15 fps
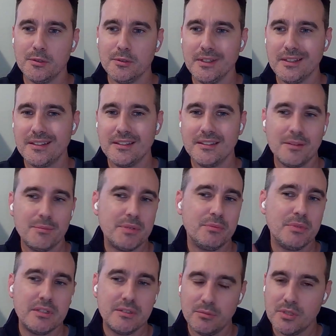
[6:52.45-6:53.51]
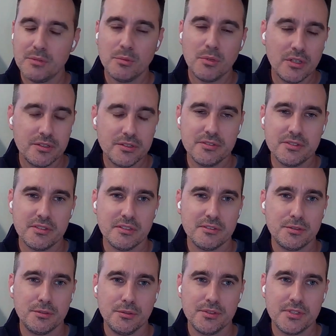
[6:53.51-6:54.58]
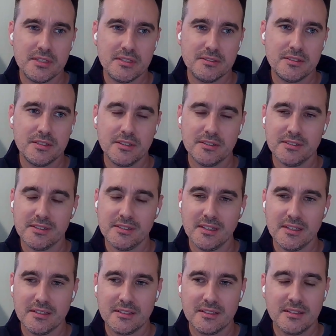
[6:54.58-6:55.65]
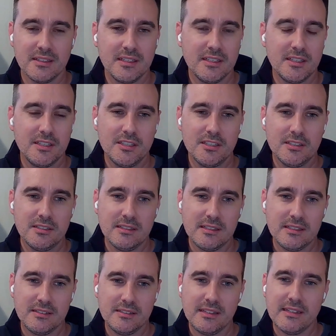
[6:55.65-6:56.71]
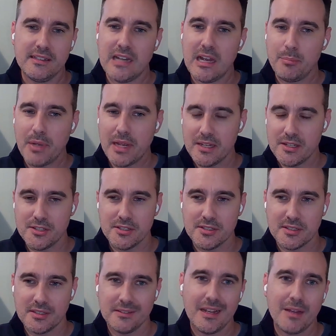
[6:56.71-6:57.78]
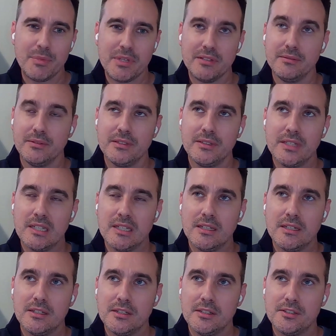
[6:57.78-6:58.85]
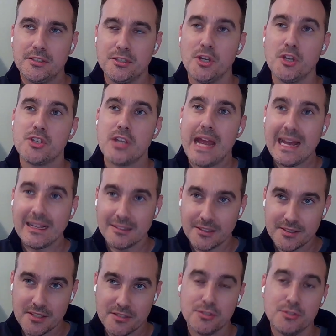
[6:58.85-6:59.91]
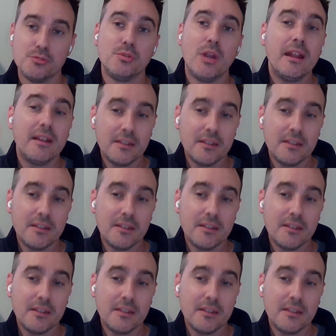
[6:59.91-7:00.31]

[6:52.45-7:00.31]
linking, I mean, we were using a tool to internally link in our pages. And I mean, Search Atlas, as you're writing